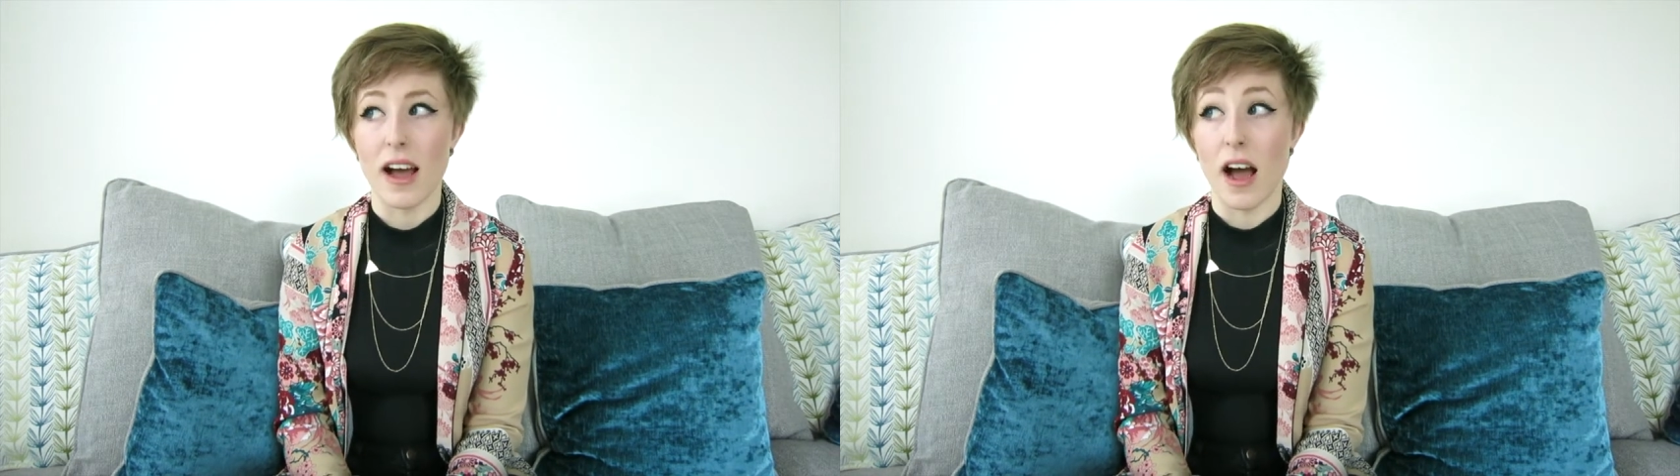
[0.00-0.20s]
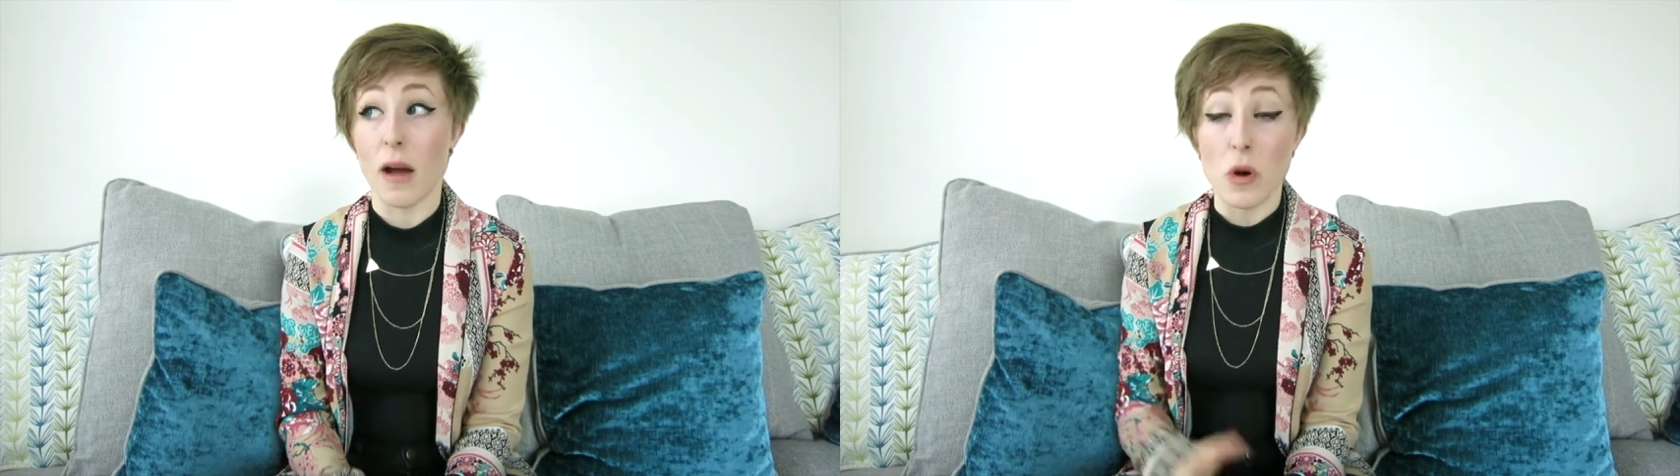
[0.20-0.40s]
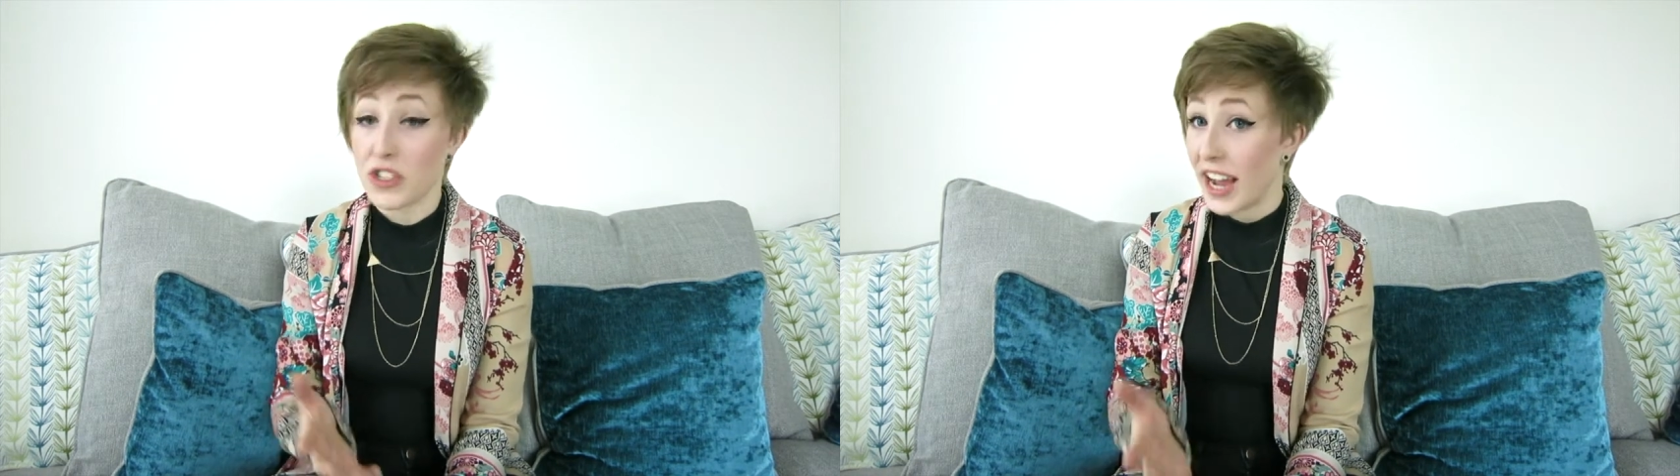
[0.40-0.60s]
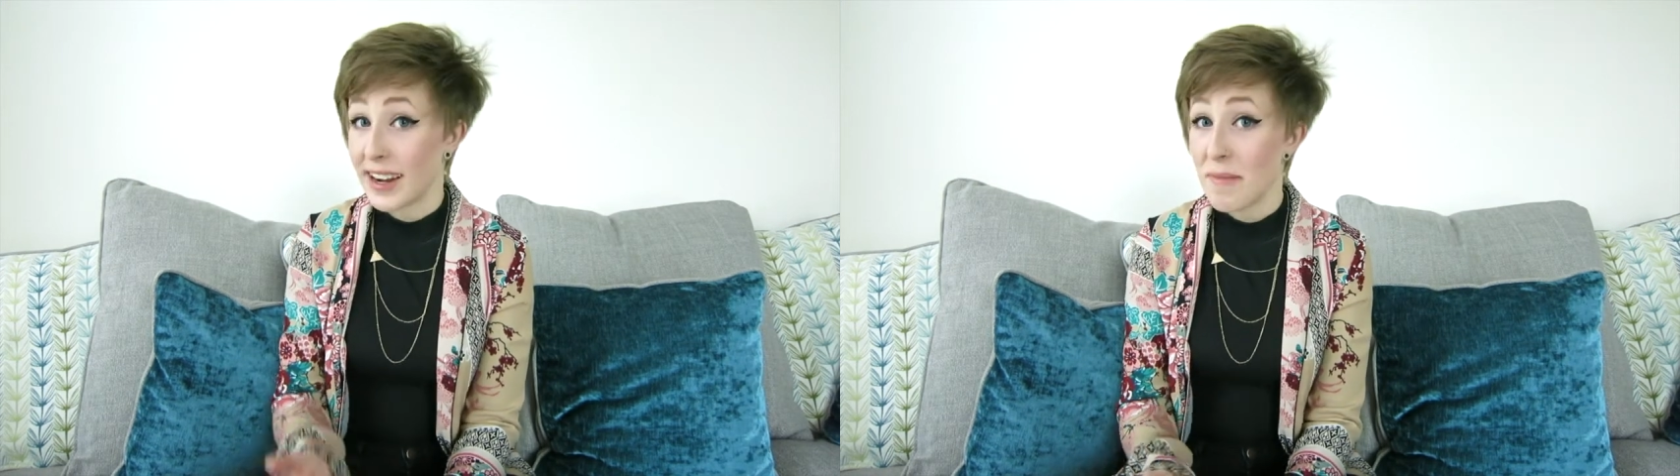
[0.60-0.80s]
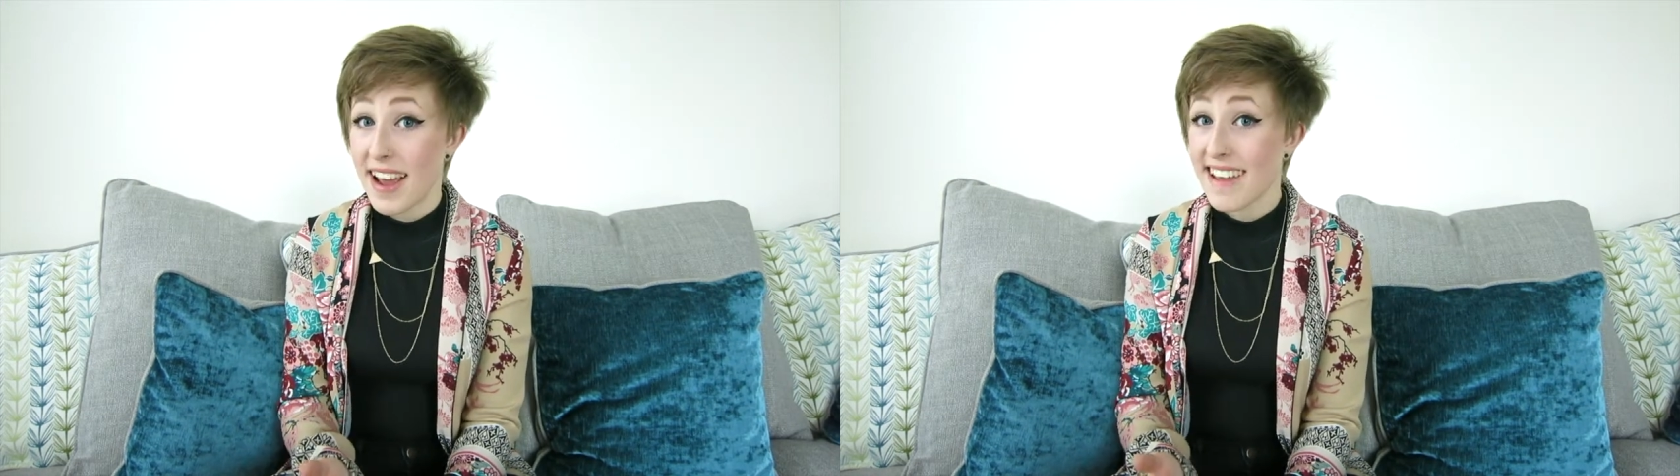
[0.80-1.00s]
I watch
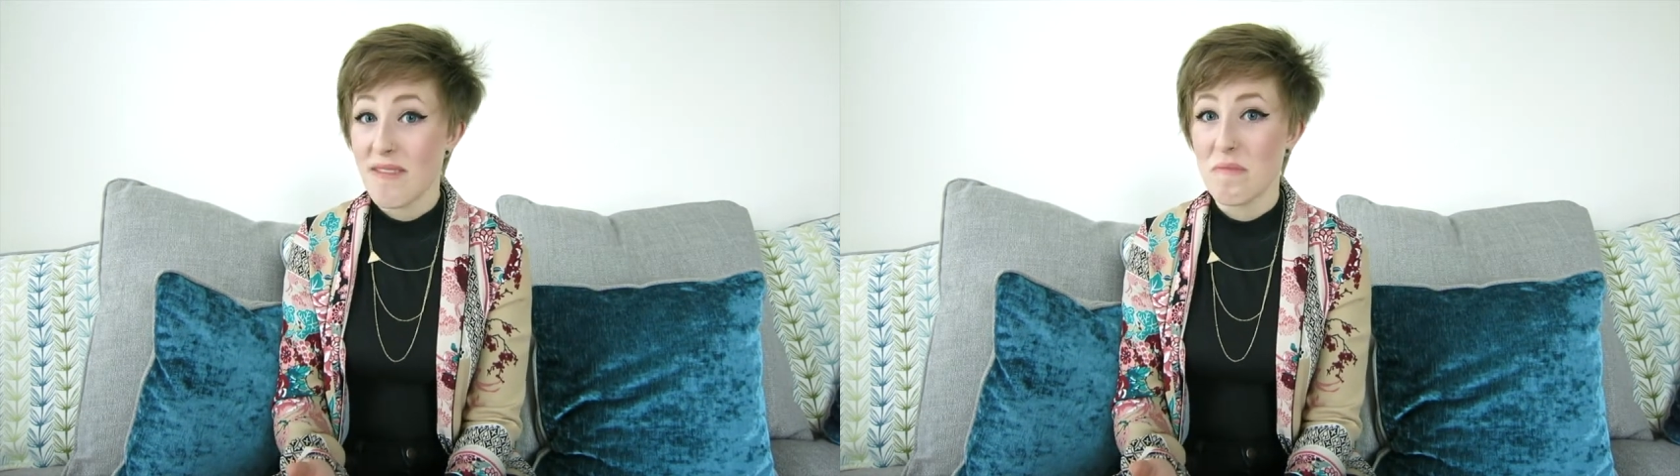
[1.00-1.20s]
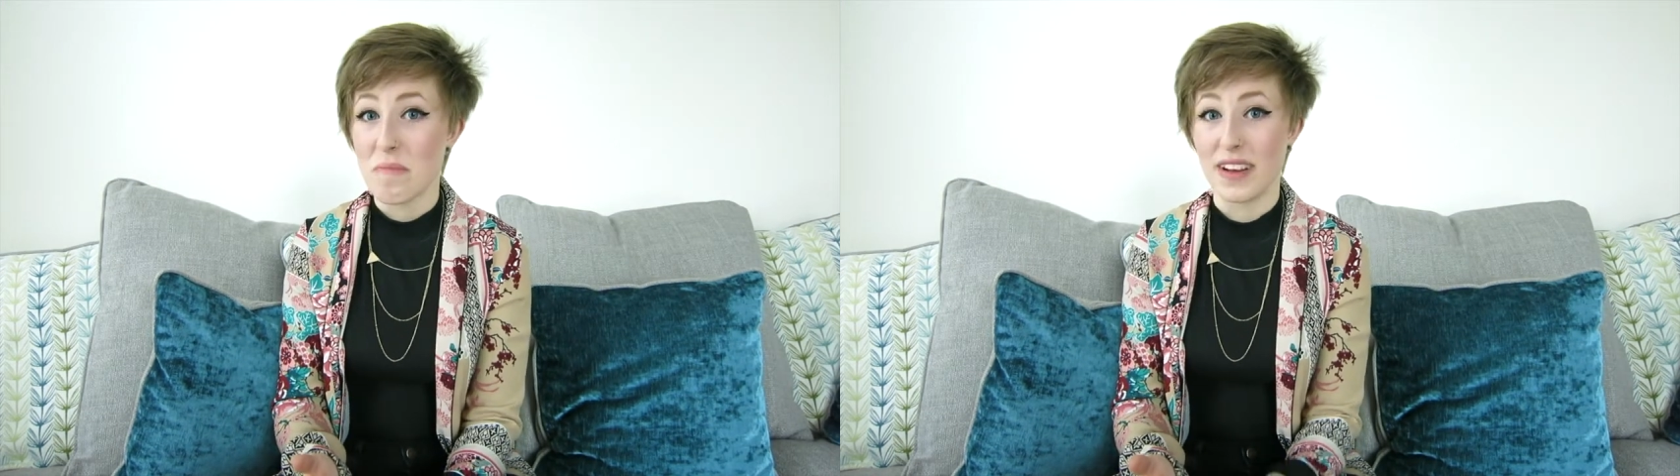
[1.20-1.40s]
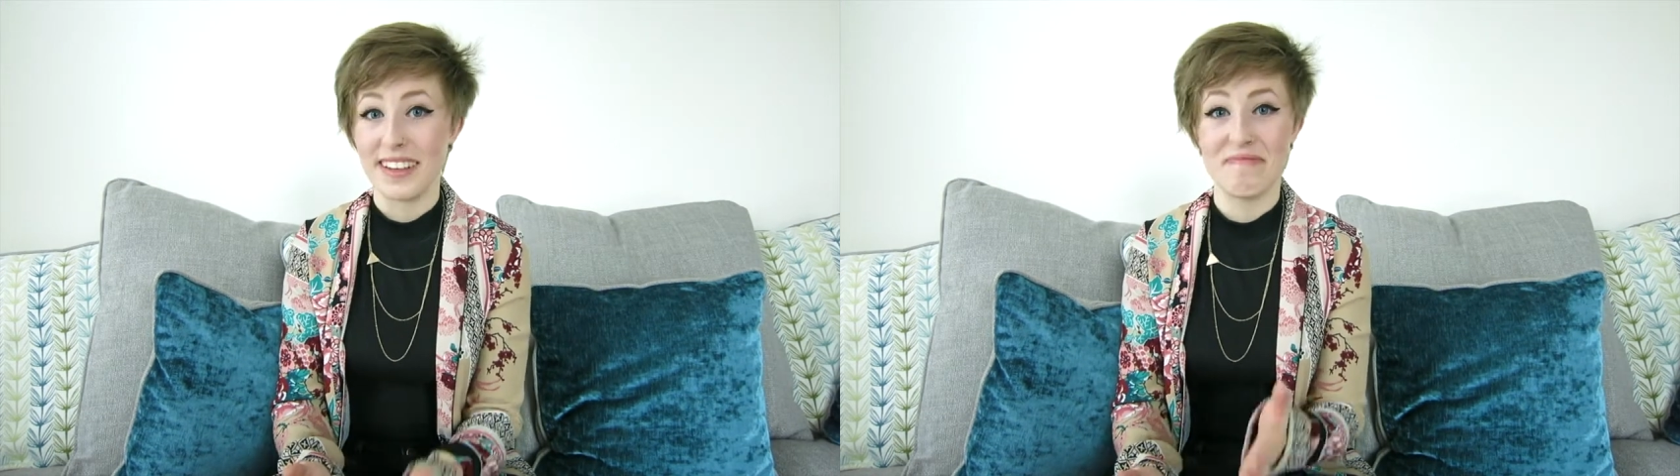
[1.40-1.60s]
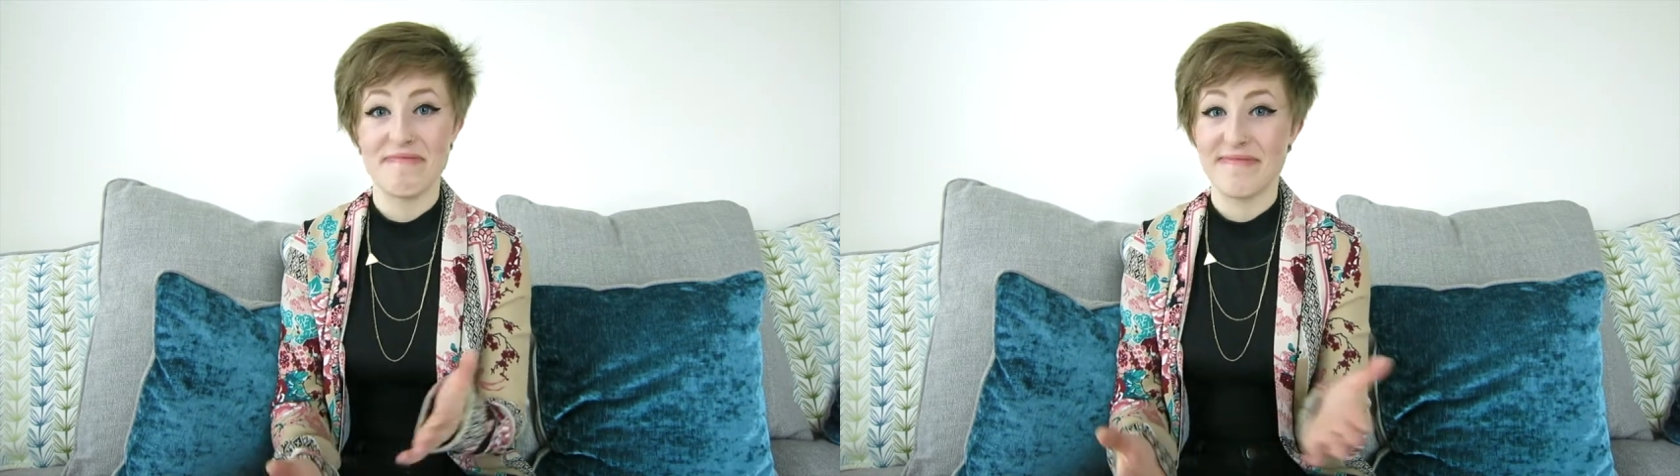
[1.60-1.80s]
anime, but